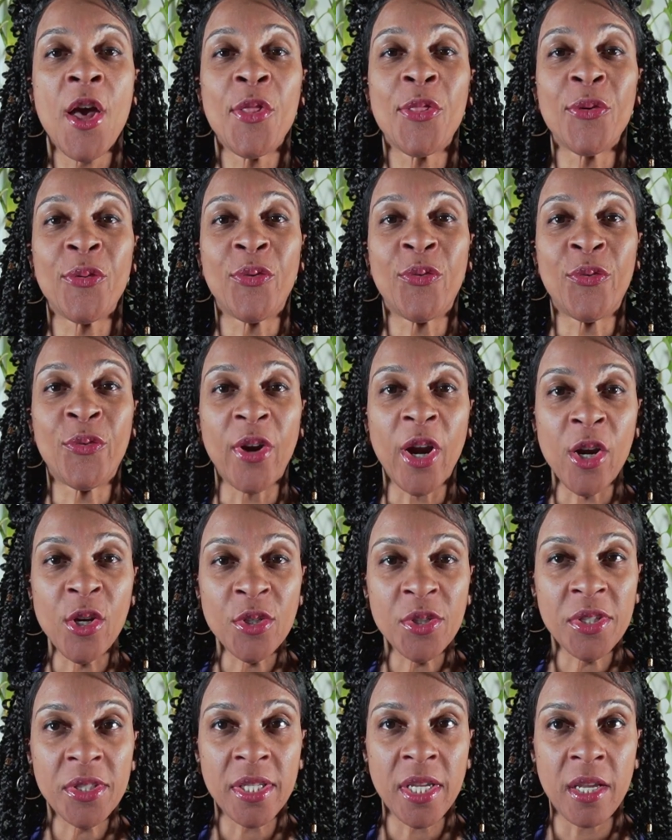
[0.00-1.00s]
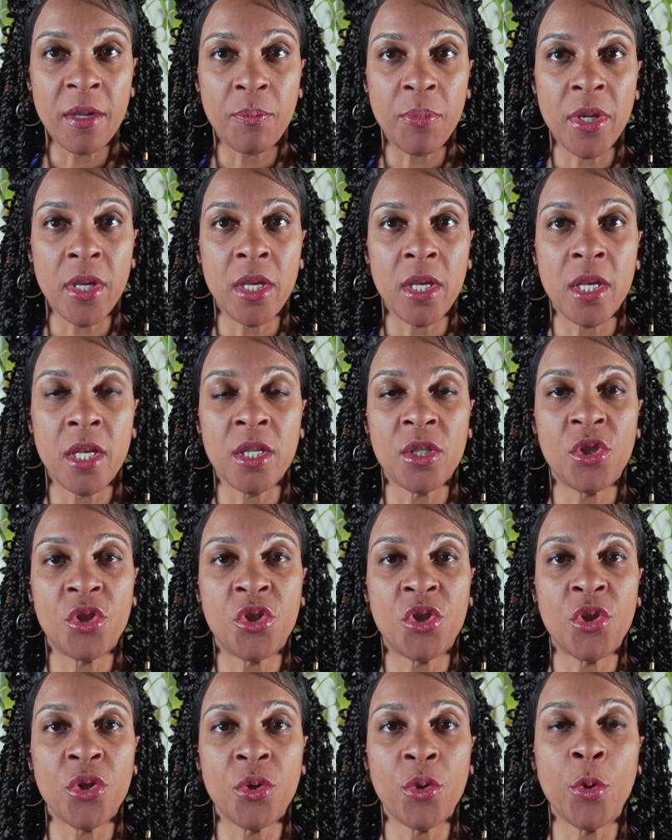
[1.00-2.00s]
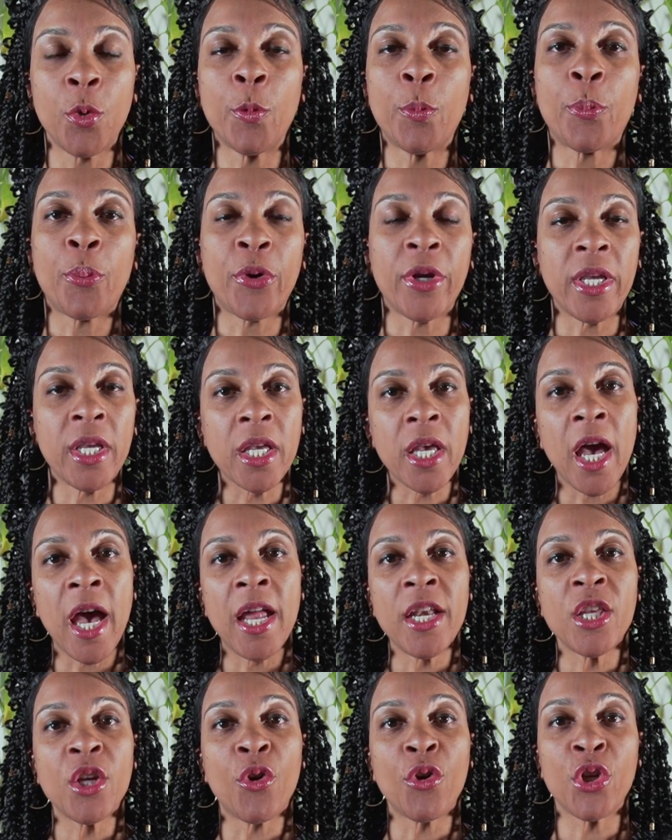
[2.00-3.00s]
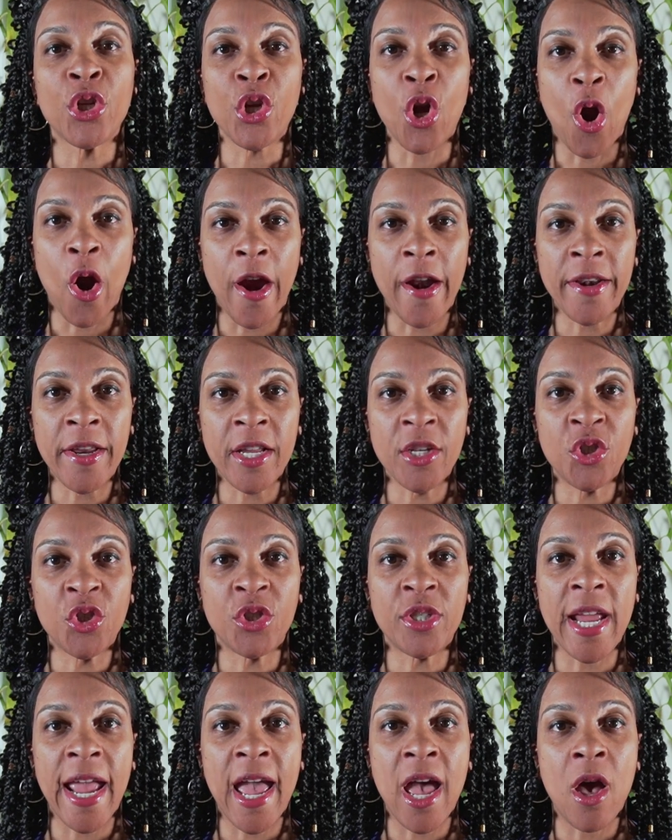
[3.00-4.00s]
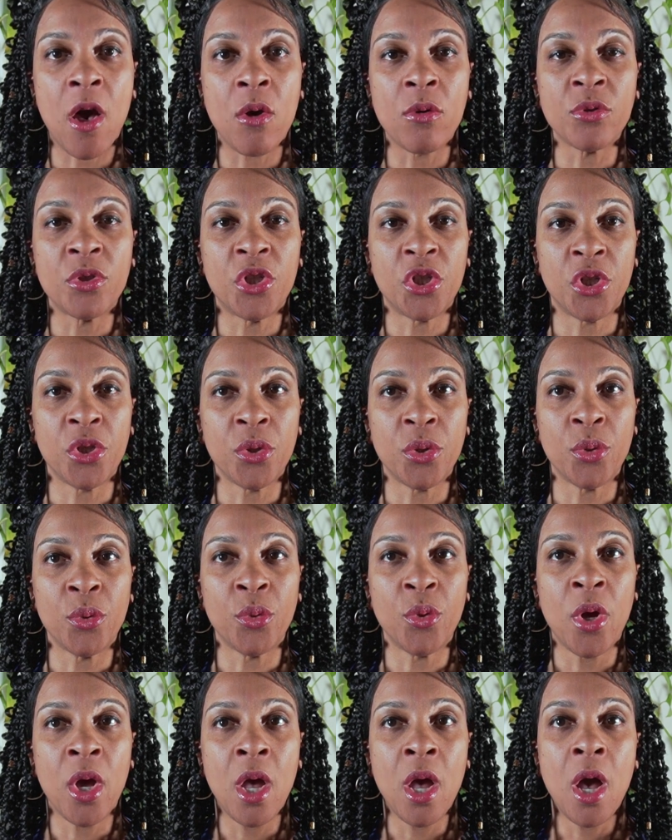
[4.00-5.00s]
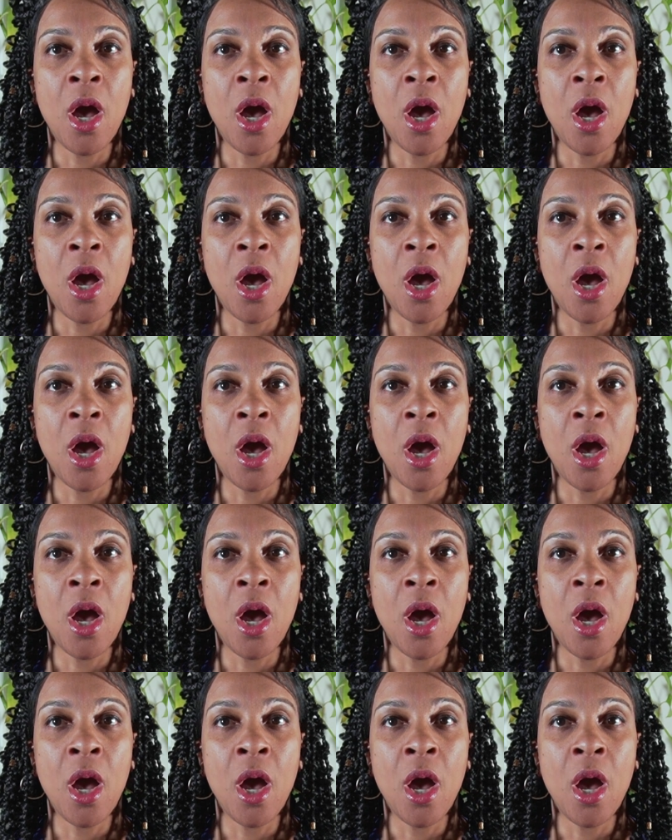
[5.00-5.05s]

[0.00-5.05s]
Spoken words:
The first tip is to pre-cut your yardage down to